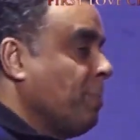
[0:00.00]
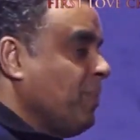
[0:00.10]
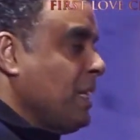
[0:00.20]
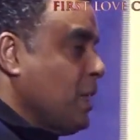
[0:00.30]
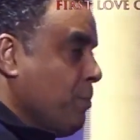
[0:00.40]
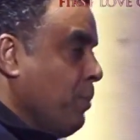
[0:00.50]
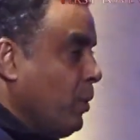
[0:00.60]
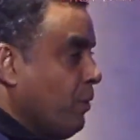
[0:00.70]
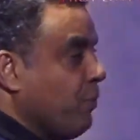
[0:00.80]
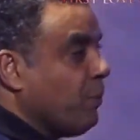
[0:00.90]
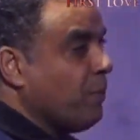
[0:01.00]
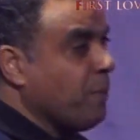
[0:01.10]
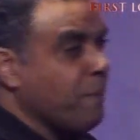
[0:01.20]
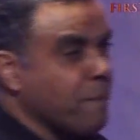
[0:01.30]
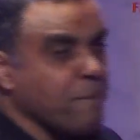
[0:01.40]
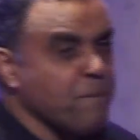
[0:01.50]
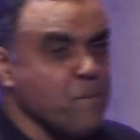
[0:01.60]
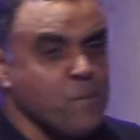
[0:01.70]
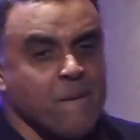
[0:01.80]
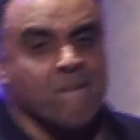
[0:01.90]
this is beautiful.
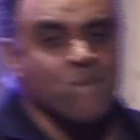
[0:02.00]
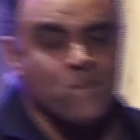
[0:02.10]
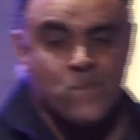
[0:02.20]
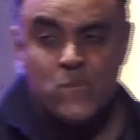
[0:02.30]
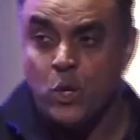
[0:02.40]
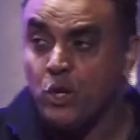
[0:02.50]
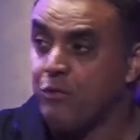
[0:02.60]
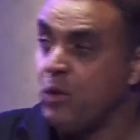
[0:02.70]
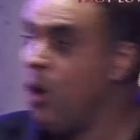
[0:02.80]
Those of you